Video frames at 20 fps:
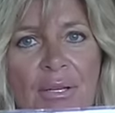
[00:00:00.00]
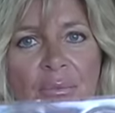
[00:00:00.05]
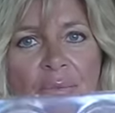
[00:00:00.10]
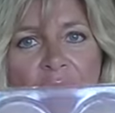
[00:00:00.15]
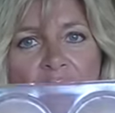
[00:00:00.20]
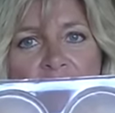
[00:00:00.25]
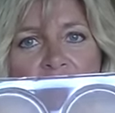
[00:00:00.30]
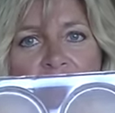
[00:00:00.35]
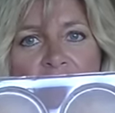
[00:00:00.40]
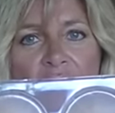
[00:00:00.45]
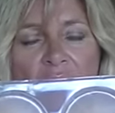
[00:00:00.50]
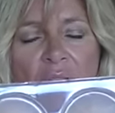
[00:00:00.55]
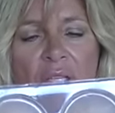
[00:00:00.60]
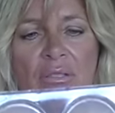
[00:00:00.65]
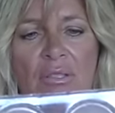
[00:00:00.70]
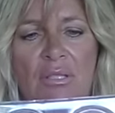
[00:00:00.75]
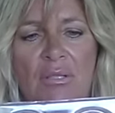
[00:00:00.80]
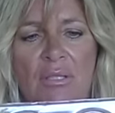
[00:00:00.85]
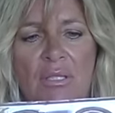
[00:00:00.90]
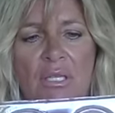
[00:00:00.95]
going to put them too
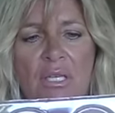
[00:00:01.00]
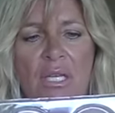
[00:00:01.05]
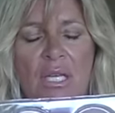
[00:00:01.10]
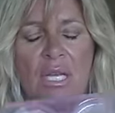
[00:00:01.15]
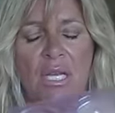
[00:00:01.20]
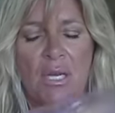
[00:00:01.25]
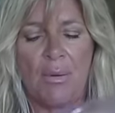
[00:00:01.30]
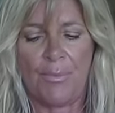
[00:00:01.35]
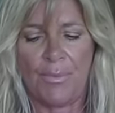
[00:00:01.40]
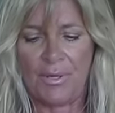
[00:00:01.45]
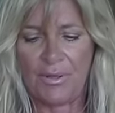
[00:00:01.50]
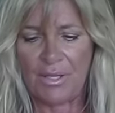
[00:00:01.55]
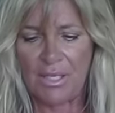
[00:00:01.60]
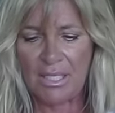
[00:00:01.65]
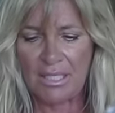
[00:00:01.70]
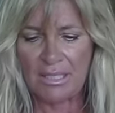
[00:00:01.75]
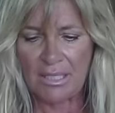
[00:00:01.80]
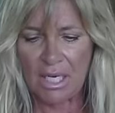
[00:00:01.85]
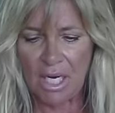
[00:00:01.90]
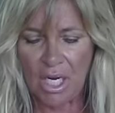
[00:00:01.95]
close. But
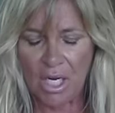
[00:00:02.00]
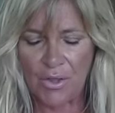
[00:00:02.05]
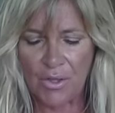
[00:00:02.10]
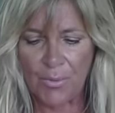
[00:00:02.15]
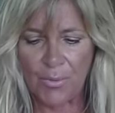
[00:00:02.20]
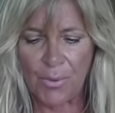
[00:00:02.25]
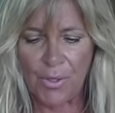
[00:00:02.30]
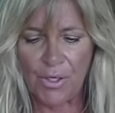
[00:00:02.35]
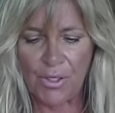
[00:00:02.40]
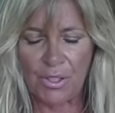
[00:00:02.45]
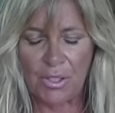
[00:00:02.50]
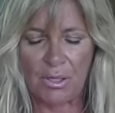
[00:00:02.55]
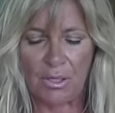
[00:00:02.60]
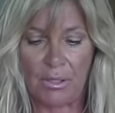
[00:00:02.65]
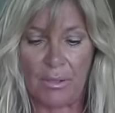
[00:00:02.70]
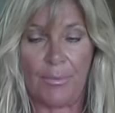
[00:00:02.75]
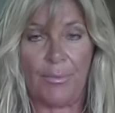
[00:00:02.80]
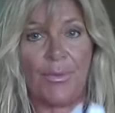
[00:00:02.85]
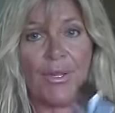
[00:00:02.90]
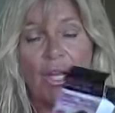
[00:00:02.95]
these are the, per
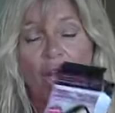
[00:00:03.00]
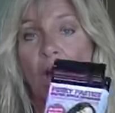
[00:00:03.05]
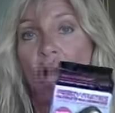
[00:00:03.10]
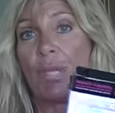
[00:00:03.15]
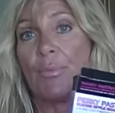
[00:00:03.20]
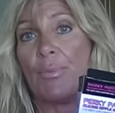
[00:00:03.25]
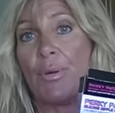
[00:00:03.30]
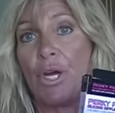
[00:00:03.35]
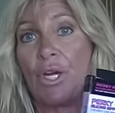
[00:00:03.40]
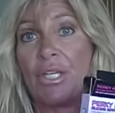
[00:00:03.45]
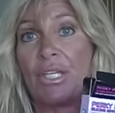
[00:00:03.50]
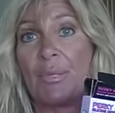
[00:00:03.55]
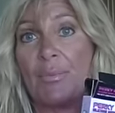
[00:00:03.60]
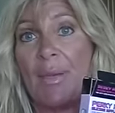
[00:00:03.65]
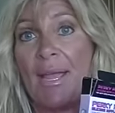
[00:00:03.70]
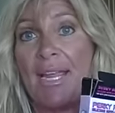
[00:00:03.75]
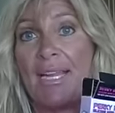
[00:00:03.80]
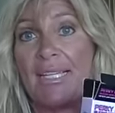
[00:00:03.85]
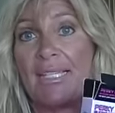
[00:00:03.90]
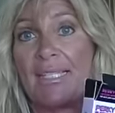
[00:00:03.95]
the, they call them perky
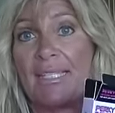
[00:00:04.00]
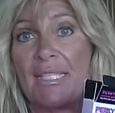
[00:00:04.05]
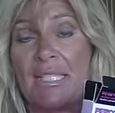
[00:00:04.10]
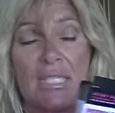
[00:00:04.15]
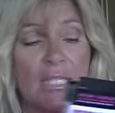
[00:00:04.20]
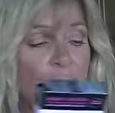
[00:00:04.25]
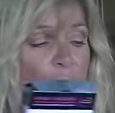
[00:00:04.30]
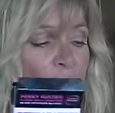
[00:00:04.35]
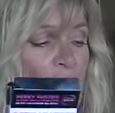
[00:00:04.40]
pasties,